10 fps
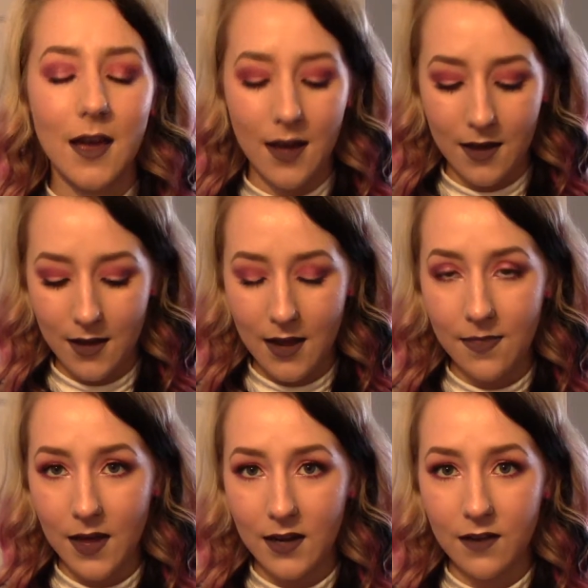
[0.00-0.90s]

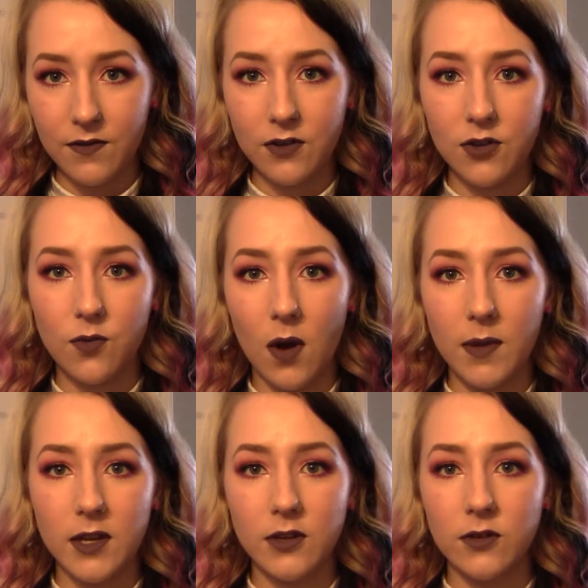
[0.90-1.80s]
And then if you do want
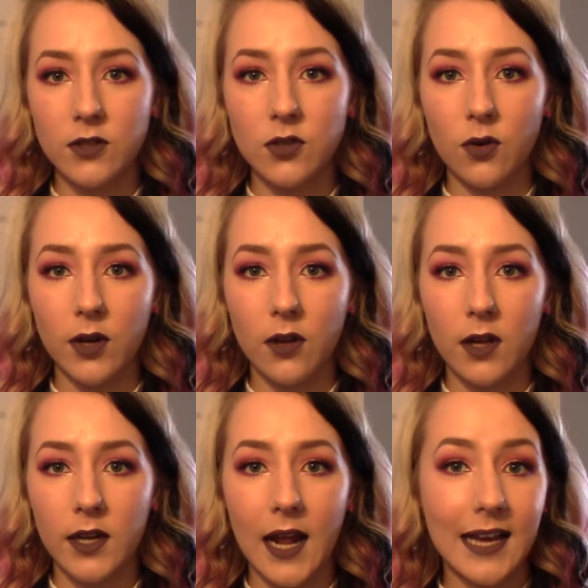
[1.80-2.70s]
me to do a tutorial
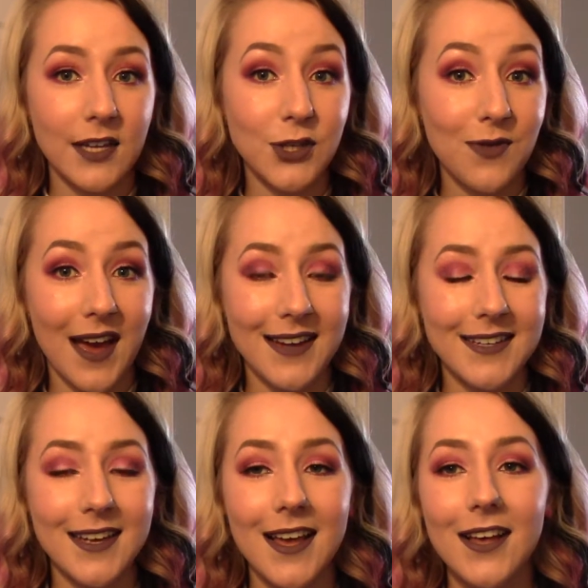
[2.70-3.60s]
on it, I can do
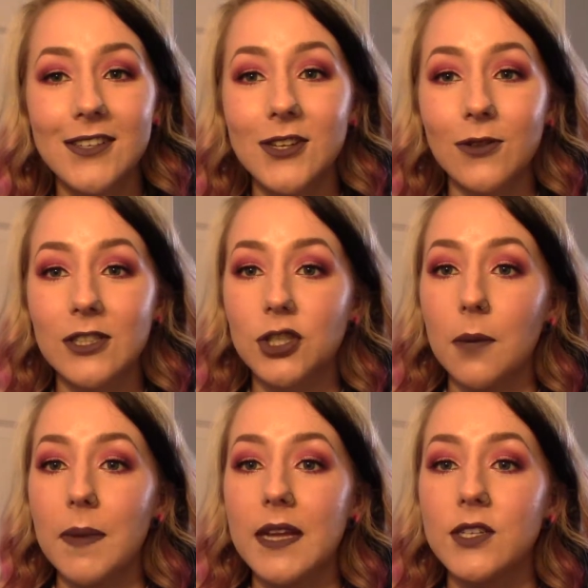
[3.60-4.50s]
that. So let's
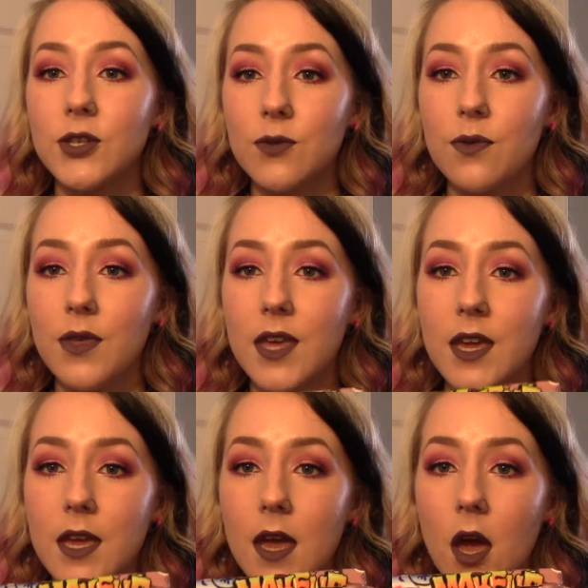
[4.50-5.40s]
jump into
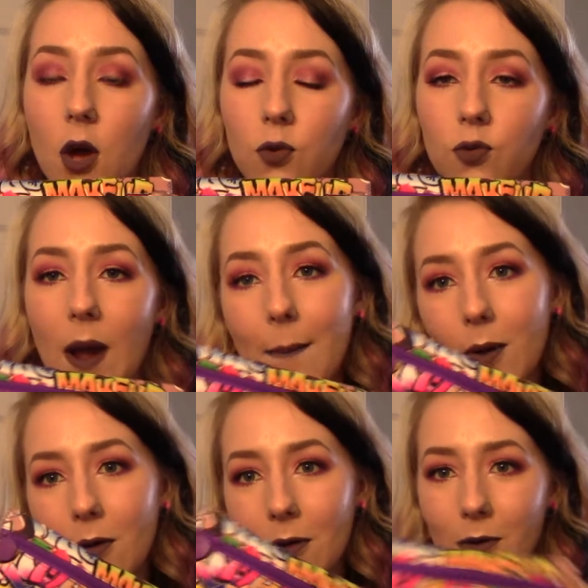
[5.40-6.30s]
the
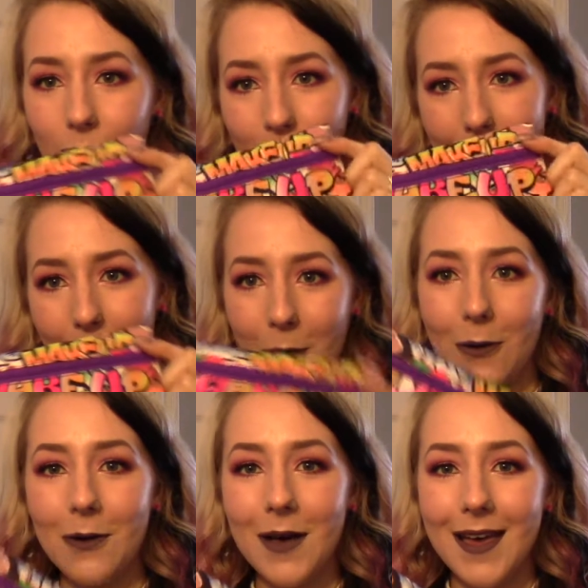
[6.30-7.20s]
Rebel
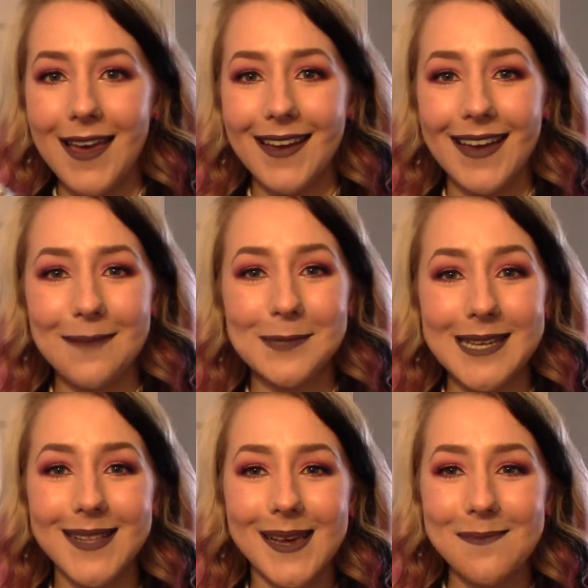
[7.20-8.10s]

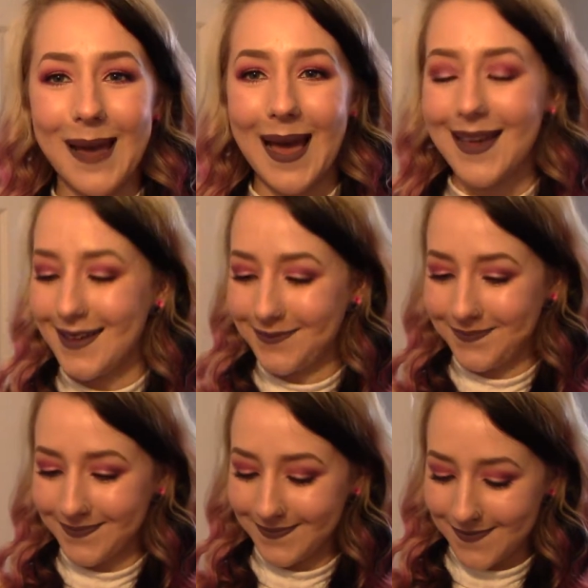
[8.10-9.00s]
Ipsy Glam Bag.
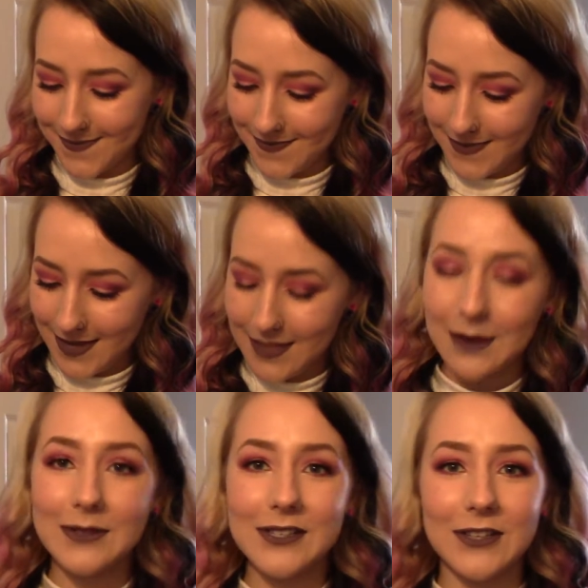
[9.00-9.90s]

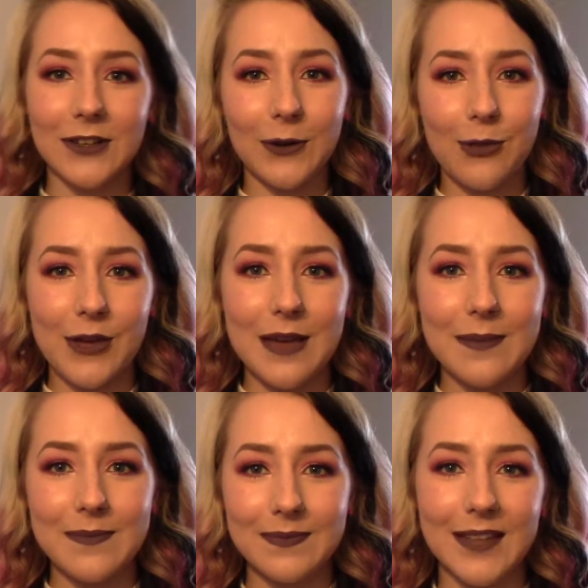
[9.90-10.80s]
That was their little
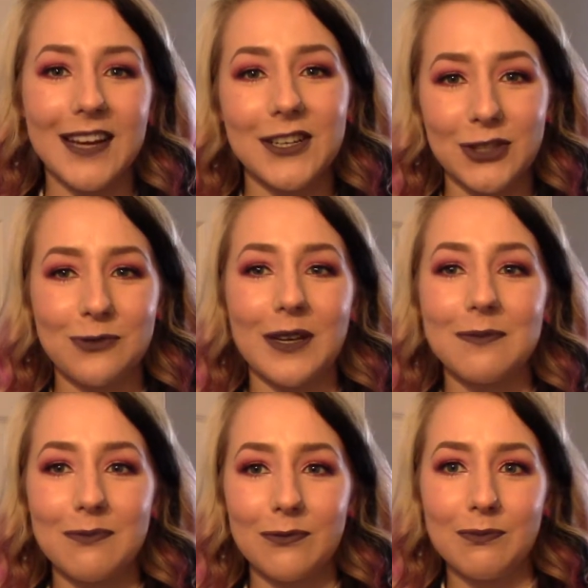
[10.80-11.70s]
theme. I didn't just like
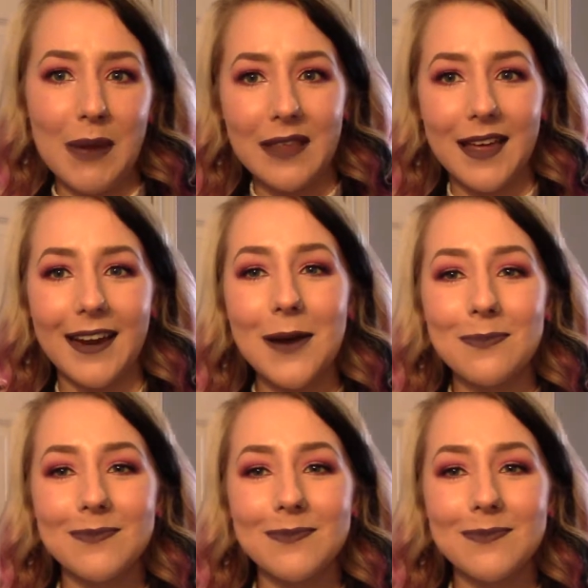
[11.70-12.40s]
make that up.